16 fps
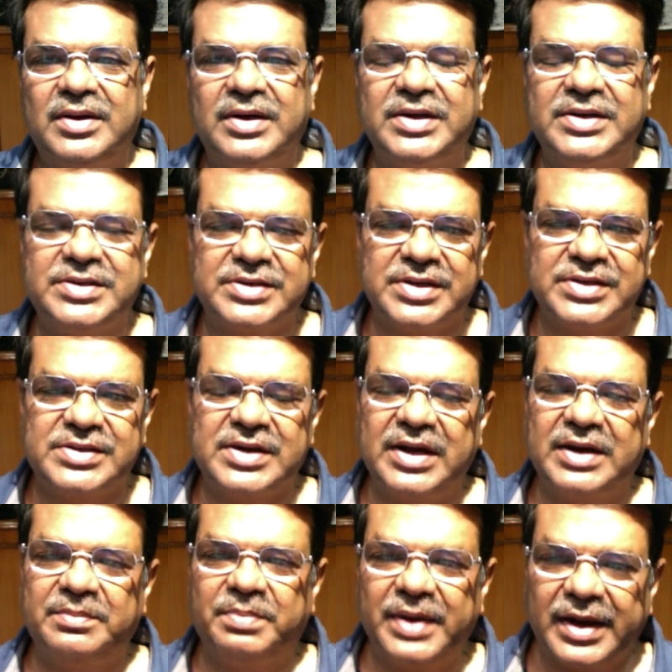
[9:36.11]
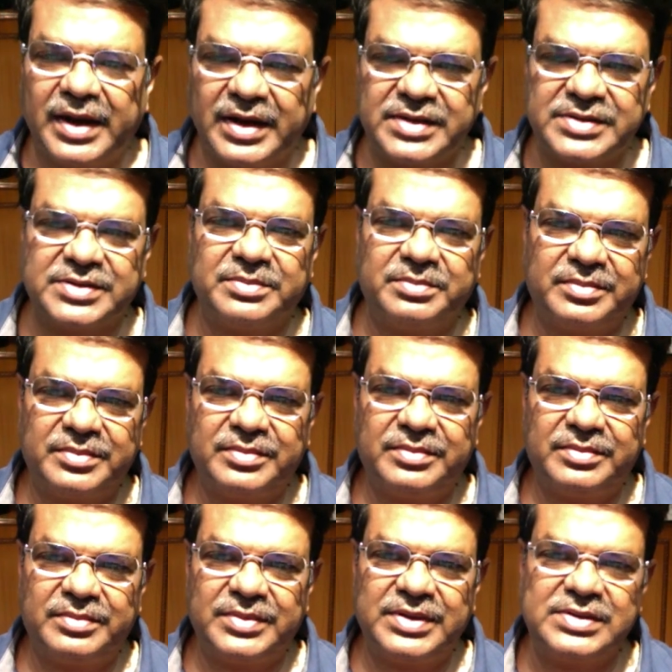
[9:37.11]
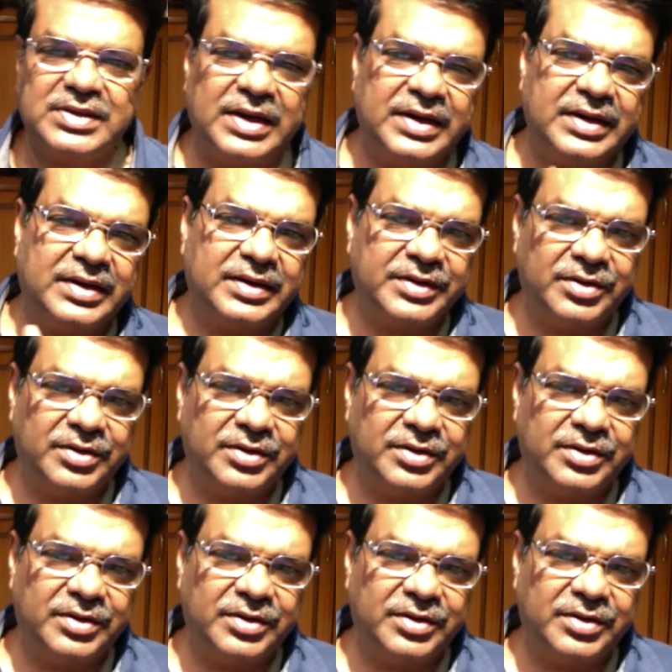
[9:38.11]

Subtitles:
It's like plagiarism. It's like